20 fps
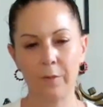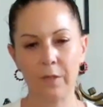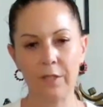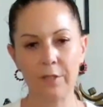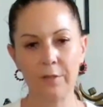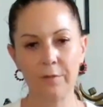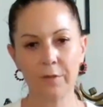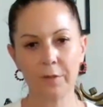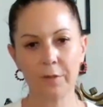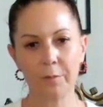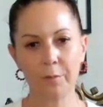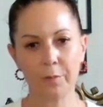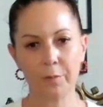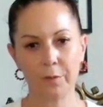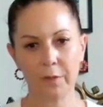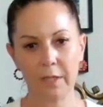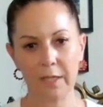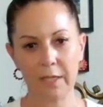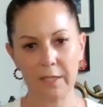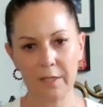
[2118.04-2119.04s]
And when you've
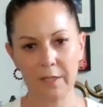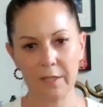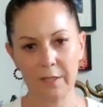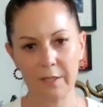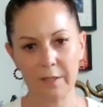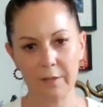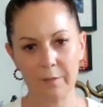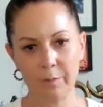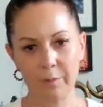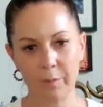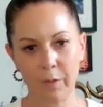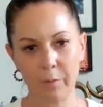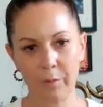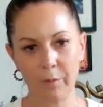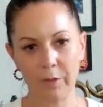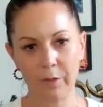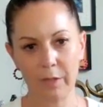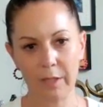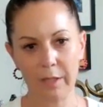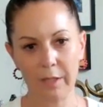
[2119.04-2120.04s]
completed
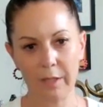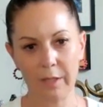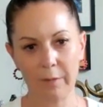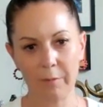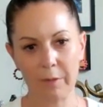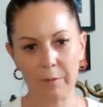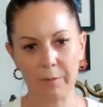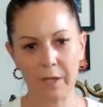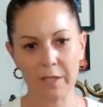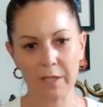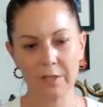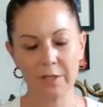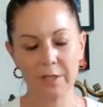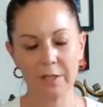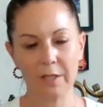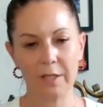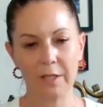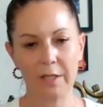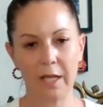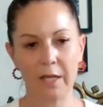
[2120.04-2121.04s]
Brahmari, coming back
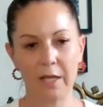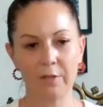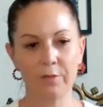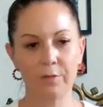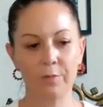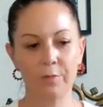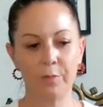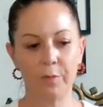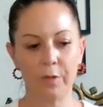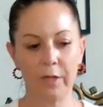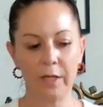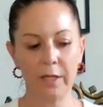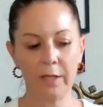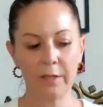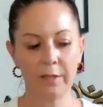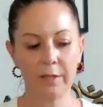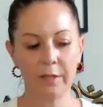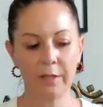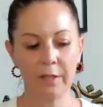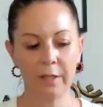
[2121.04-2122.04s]
to the natural breath,
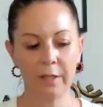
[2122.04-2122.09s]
